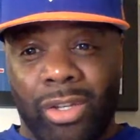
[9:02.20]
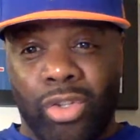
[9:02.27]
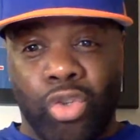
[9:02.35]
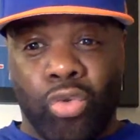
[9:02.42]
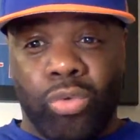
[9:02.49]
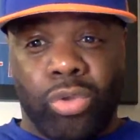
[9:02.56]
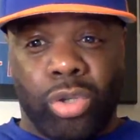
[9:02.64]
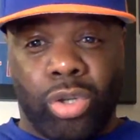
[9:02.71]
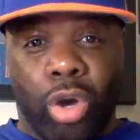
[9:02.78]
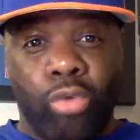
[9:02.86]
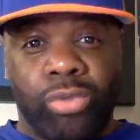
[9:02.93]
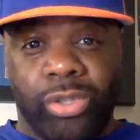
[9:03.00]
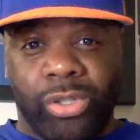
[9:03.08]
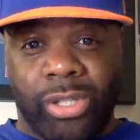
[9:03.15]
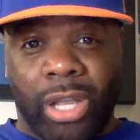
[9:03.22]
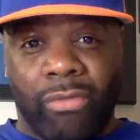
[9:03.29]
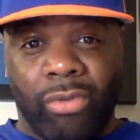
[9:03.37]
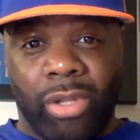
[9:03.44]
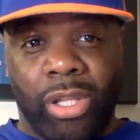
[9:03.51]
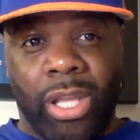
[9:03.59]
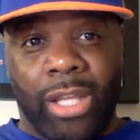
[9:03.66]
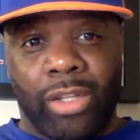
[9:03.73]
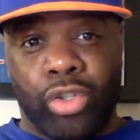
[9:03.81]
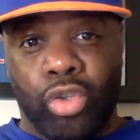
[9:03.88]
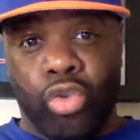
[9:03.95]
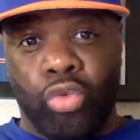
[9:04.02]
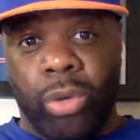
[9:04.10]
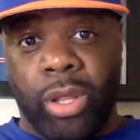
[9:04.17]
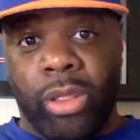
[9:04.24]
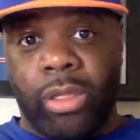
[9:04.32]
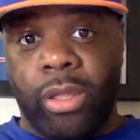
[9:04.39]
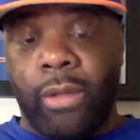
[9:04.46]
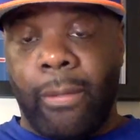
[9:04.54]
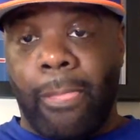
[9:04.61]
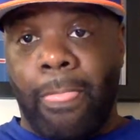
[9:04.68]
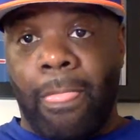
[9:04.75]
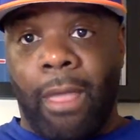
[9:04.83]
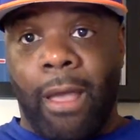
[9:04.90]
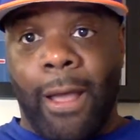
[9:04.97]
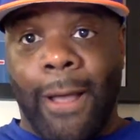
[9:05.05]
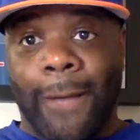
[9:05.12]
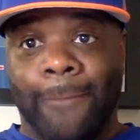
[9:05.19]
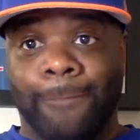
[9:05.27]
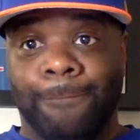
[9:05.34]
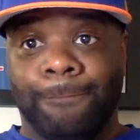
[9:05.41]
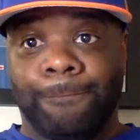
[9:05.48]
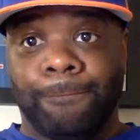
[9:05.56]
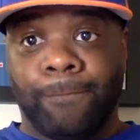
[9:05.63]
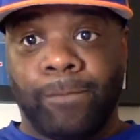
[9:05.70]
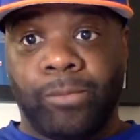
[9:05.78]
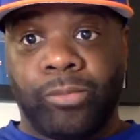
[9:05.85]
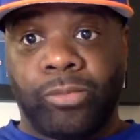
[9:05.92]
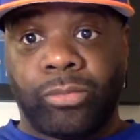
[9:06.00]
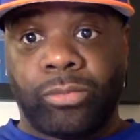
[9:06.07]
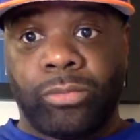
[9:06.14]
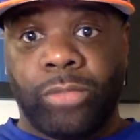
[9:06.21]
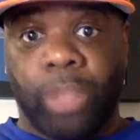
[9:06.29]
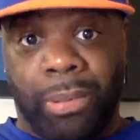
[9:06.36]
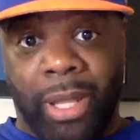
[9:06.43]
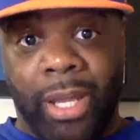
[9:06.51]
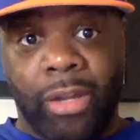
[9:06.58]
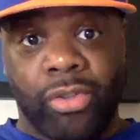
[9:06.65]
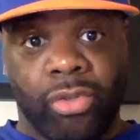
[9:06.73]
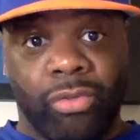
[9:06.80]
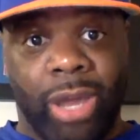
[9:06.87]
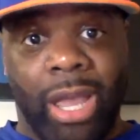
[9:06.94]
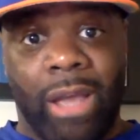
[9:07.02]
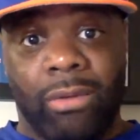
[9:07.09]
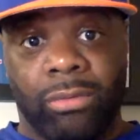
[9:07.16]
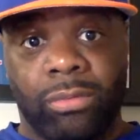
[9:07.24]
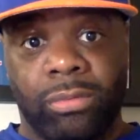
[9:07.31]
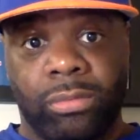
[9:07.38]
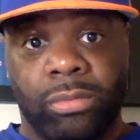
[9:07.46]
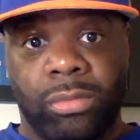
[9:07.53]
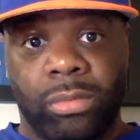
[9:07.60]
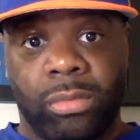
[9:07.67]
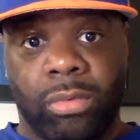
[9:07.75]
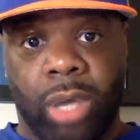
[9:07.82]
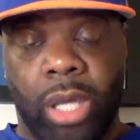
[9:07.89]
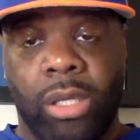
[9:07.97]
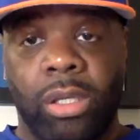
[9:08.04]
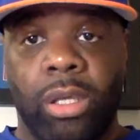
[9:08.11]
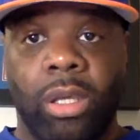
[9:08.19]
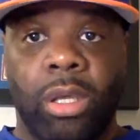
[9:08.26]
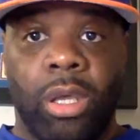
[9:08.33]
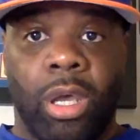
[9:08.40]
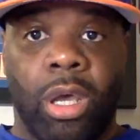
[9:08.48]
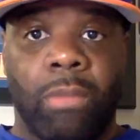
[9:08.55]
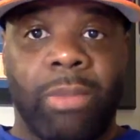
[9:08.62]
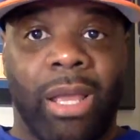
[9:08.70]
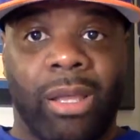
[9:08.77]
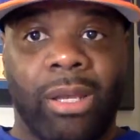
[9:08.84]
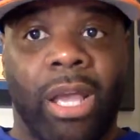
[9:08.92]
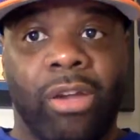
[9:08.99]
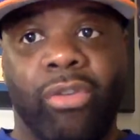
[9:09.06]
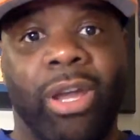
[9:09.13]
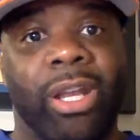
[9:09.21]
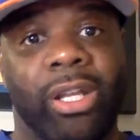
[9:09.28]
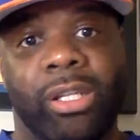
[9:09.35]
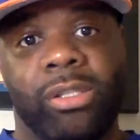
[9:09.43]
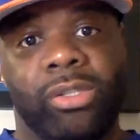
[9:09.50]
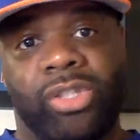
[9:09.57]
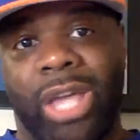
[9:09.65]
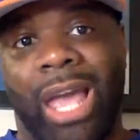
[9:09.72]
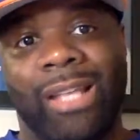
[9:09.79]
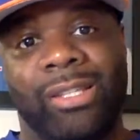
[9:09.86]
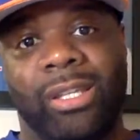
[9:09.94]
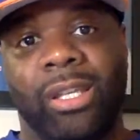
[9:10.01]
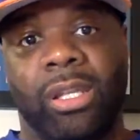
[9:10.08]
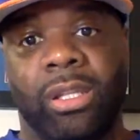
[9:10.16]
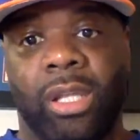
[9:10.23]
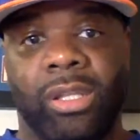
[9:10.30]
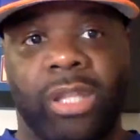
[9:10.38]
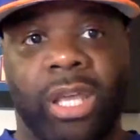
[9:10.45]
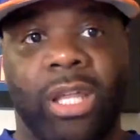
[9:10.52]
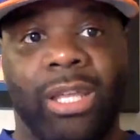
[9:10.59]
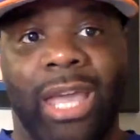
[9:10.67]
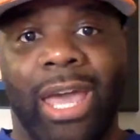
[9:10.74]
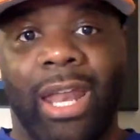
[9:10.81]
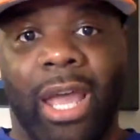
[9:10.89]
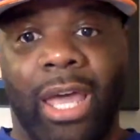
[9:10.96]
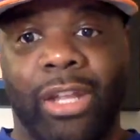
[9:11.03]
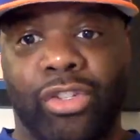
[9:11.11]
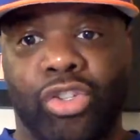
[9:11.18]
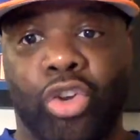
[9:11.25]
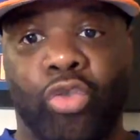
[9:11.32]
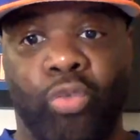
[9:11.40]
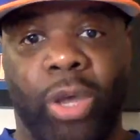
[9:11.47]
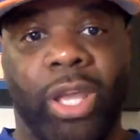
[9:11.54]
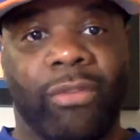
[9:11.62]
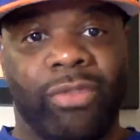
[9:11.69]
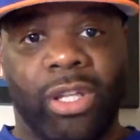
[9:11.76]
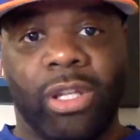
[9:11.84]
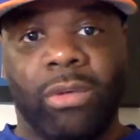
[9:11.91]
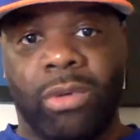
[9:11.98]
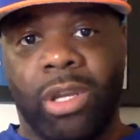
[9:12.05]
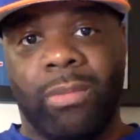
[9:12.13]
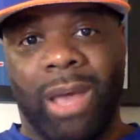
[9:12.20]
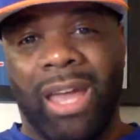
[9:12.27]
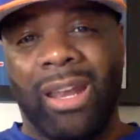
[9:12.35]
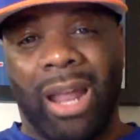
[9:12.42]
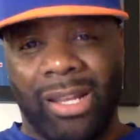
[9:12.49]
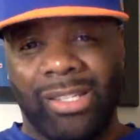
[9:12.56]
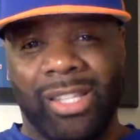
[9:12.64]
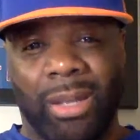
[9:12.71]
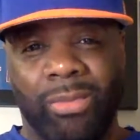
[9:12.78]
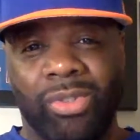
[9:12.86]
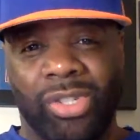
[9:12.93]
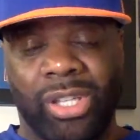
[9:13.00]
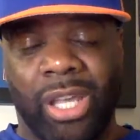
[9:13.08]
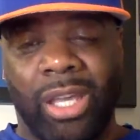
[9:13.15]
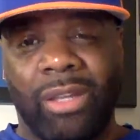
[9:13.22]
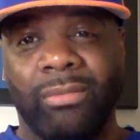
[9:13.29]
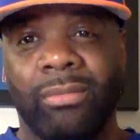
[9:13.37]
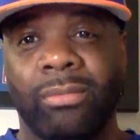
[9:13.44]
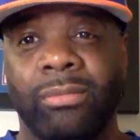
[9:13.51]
to do with the coaches. That really had to do with the players around, right? Now, granted, Jackson and Daly had a certain way of dealing with him. I understand what you're saying,